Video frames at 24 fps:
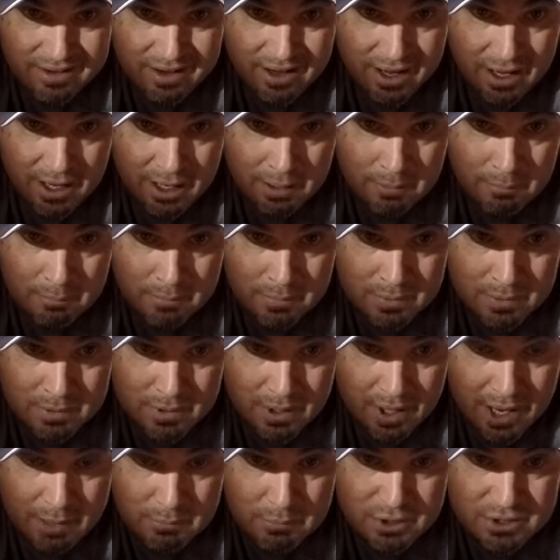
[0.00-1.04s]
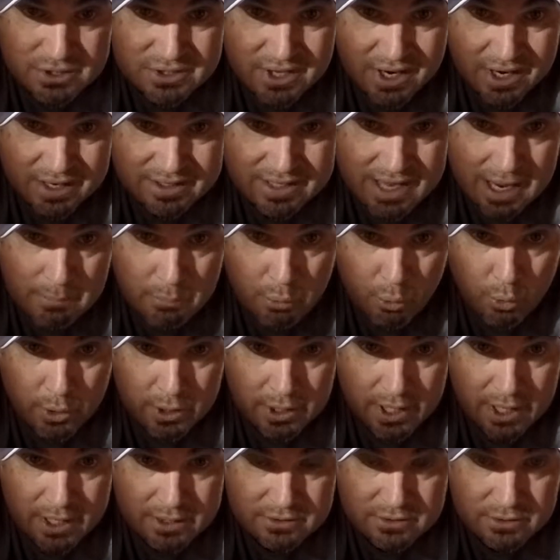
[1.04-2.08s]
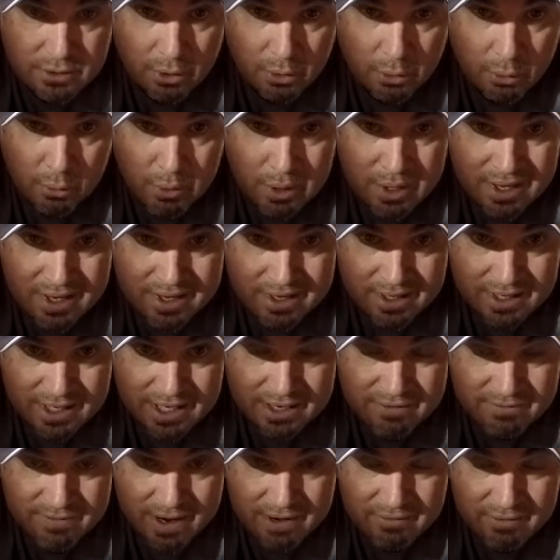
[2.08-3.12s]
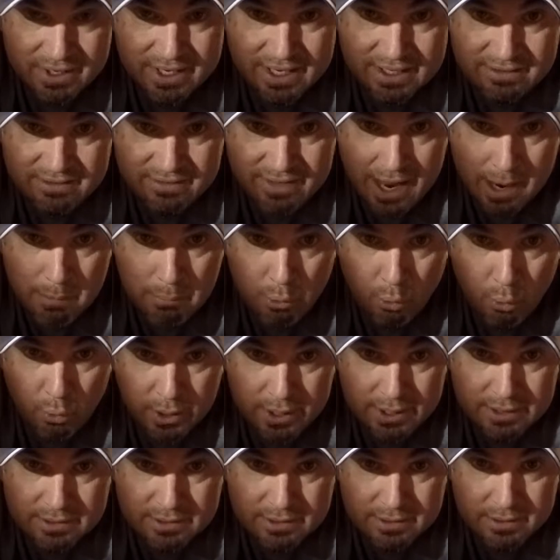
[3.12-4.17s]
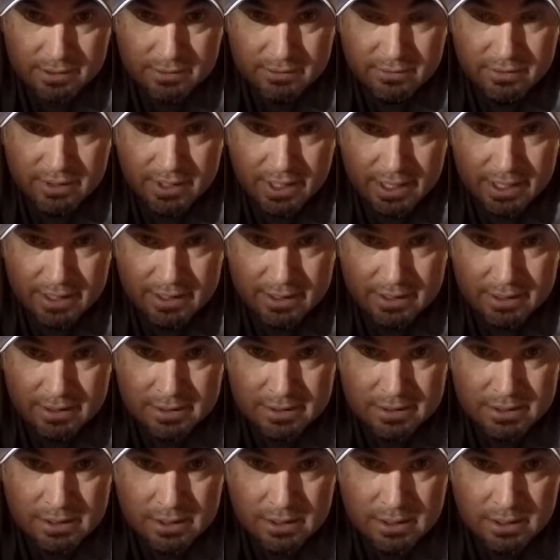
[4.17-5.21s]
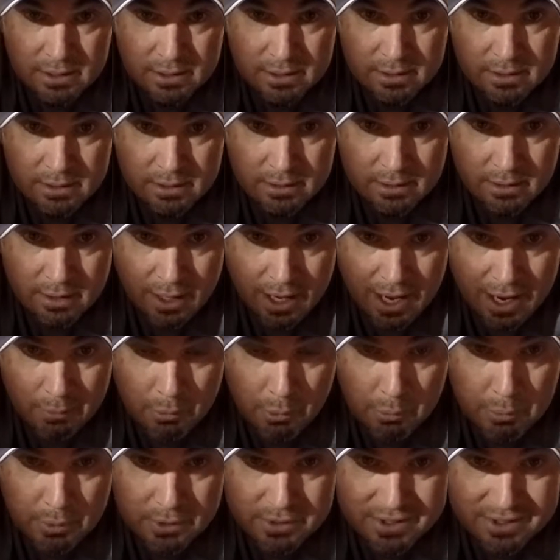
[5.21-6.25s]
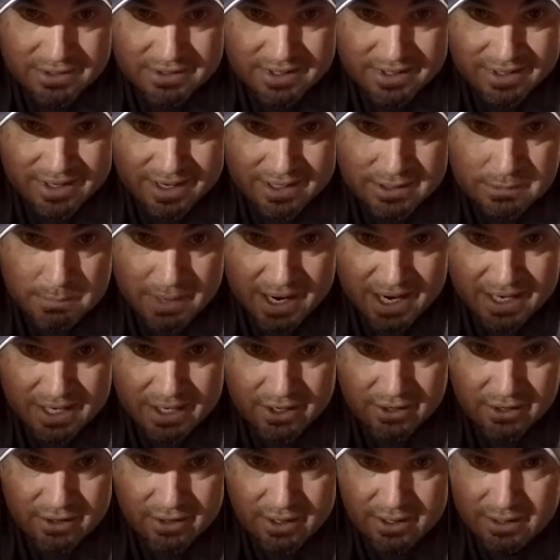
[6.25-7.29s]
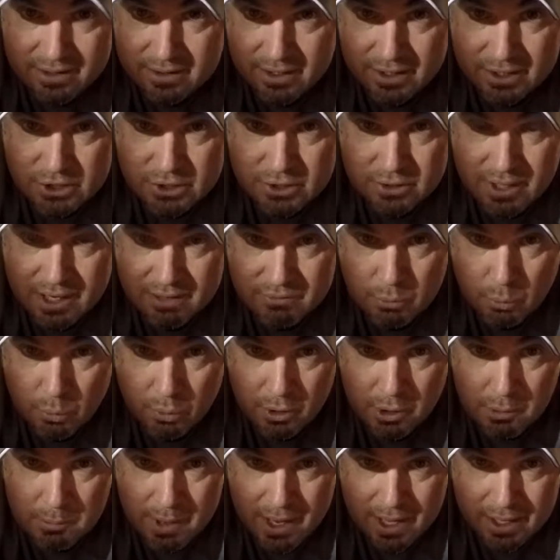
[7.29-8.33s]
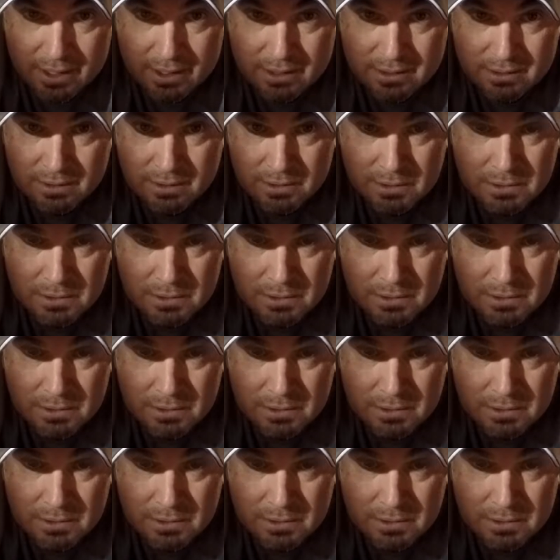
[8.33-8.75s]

I'm just not at that point yet, so if I ever get to that point, then I will put disconnects back here and I shouldn't have to worry about it.